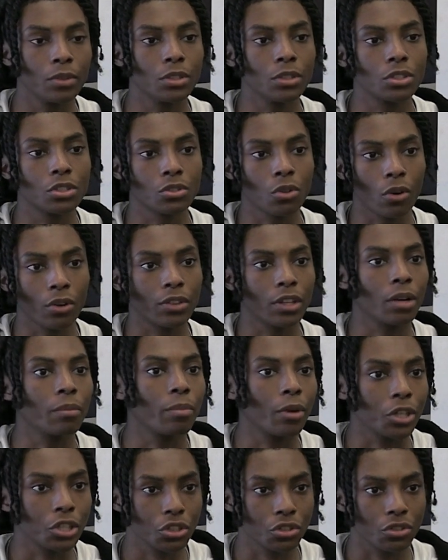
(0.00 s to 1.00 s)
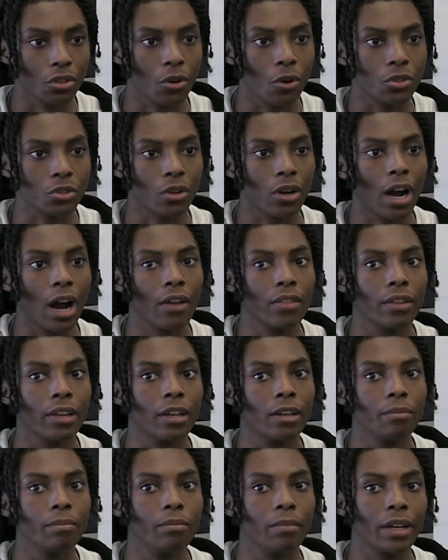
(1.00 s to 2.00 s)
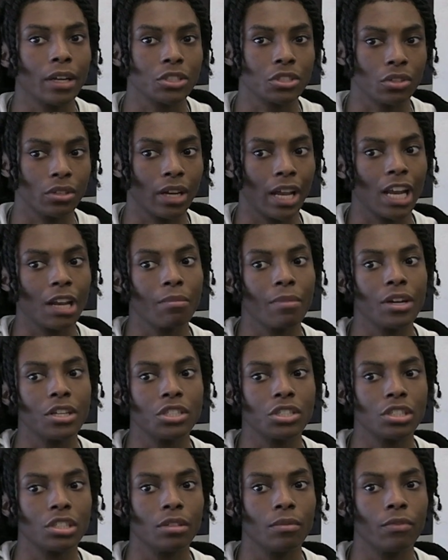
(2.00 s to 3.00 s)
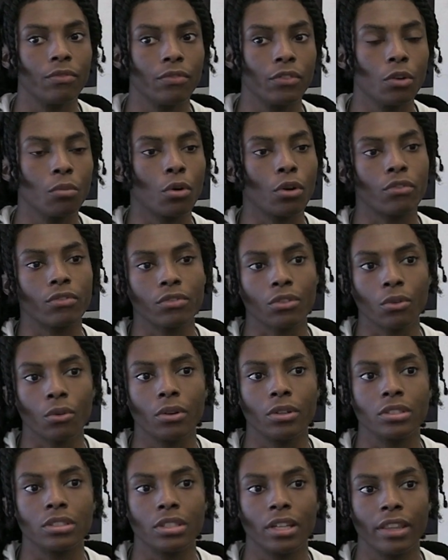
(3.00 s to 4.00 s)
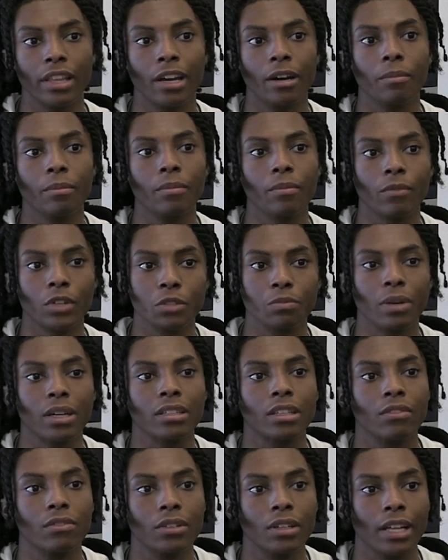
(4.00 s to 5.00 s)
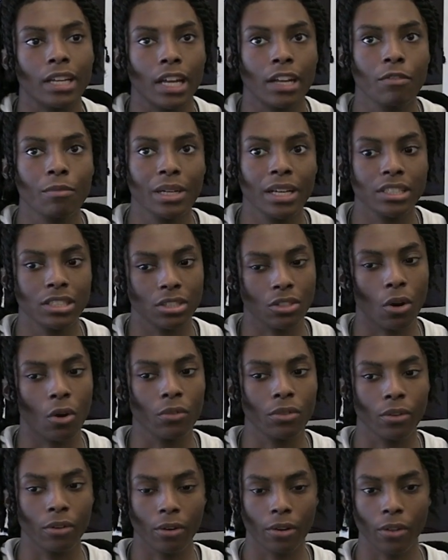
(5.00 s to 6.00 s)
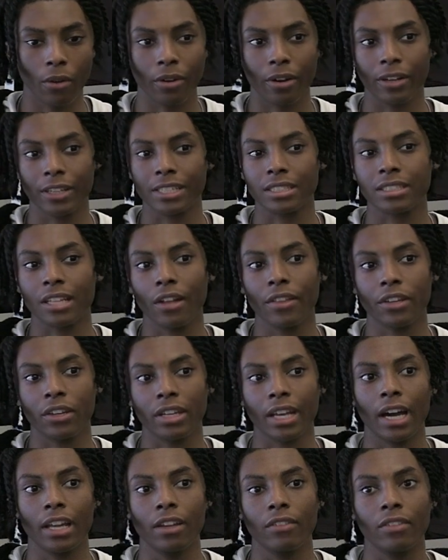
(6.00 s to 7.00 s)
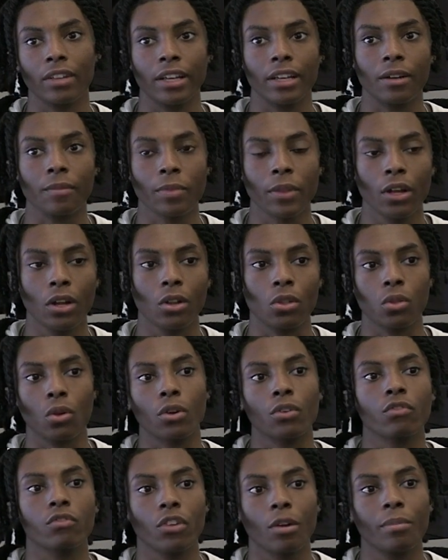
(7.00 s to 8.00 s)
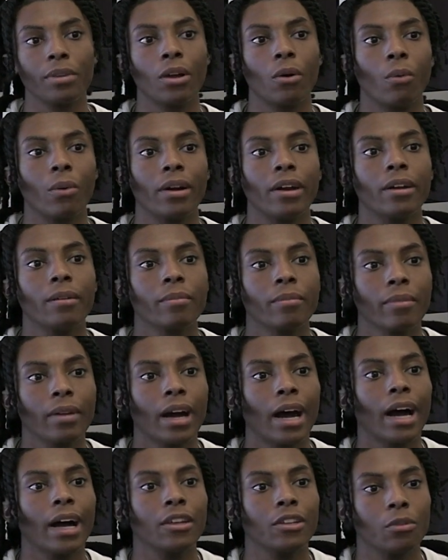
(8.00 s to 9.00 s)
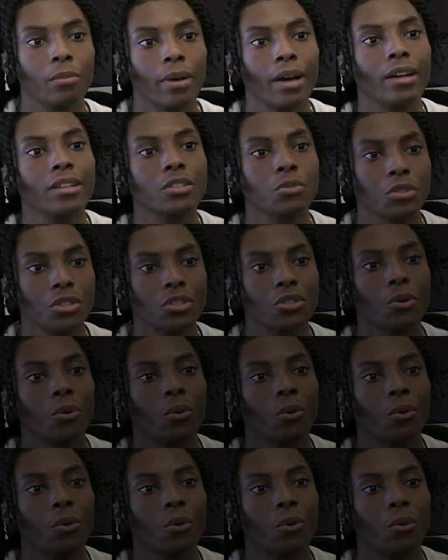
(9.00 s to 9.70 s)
stroke their brush strokes or how they make a certain animation feel more fluid to them respectively. Like everybody has their own kind of style you can kind of like learn from in a way at UMass, which is